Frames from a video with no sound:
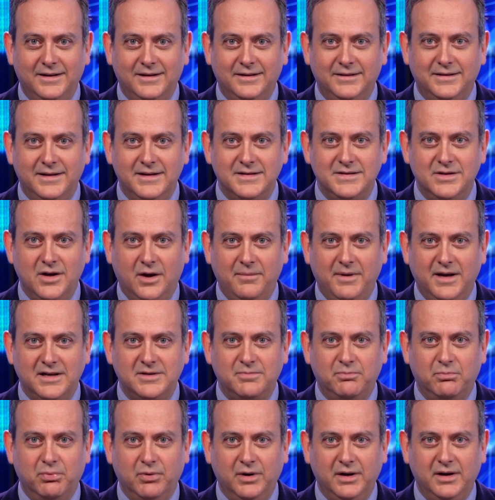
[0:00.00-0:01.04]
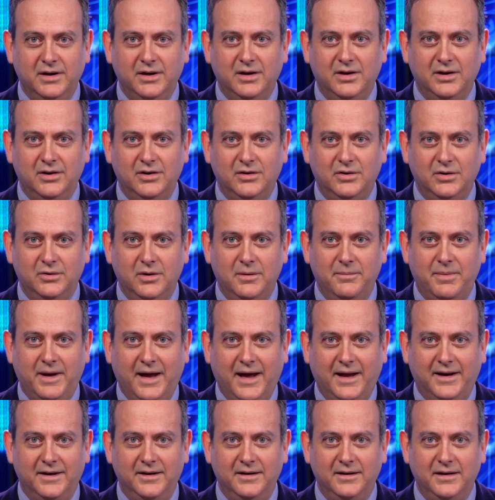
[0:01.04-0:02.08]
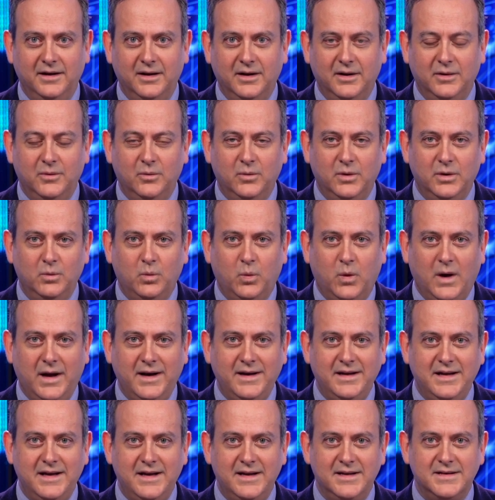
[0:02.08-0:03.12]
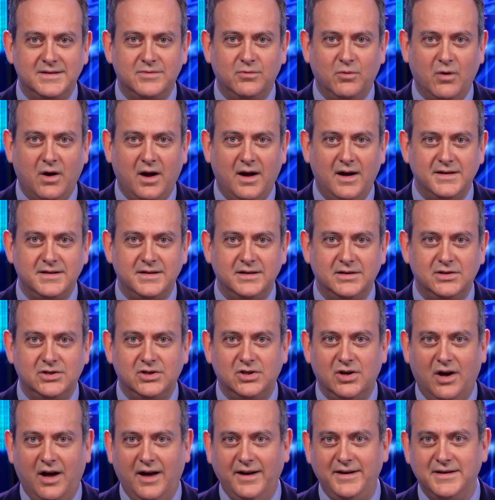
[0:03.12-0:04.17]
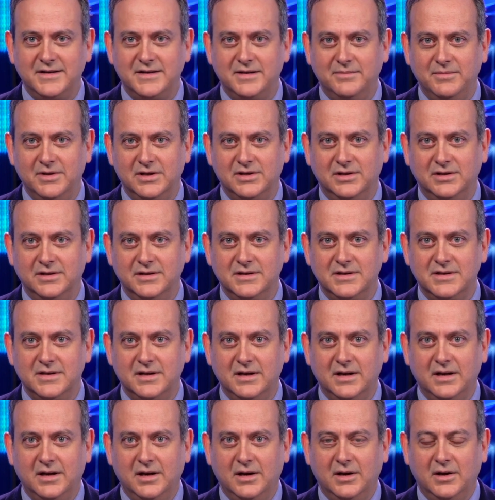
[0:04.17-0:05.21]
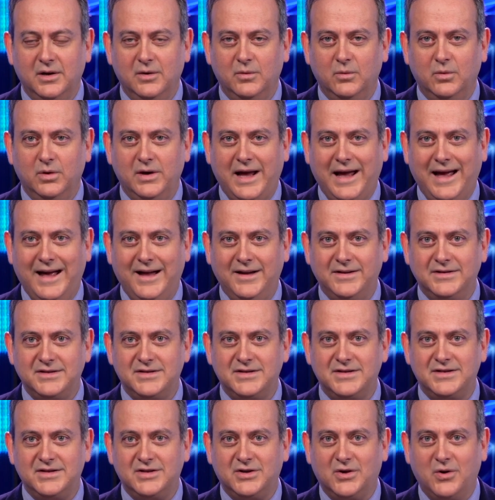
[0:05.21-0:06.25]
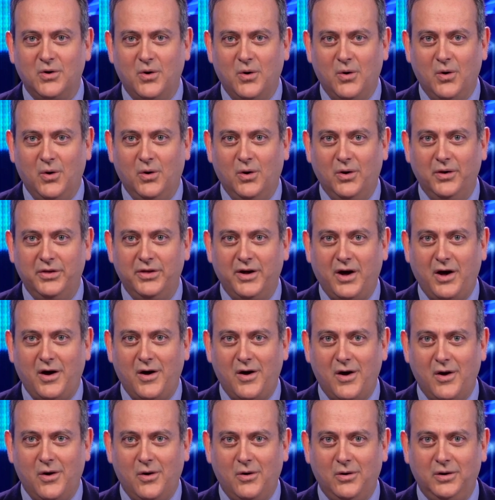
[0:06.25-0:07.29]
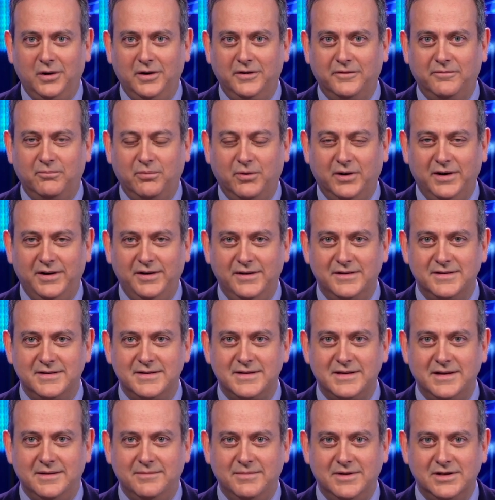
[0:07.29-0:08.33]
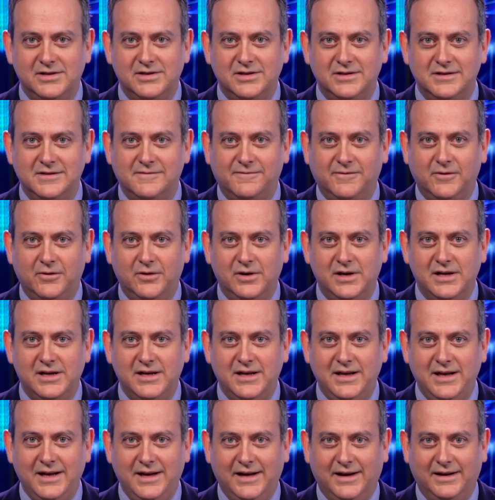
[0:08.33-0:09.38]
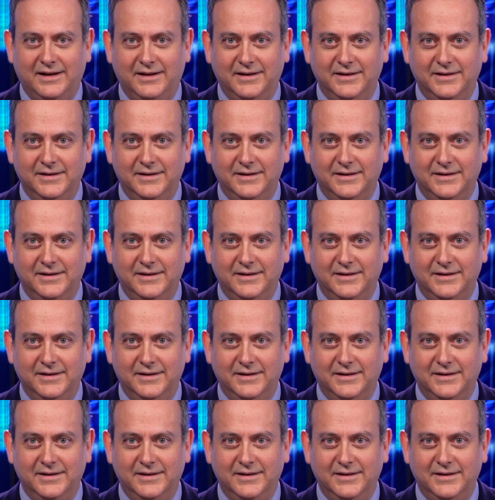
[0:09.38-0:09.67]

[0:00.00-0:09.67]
there's not much Britain can do about it when 1 year's rise in China's emissions would outscore the whole of Britain's emissions for a year."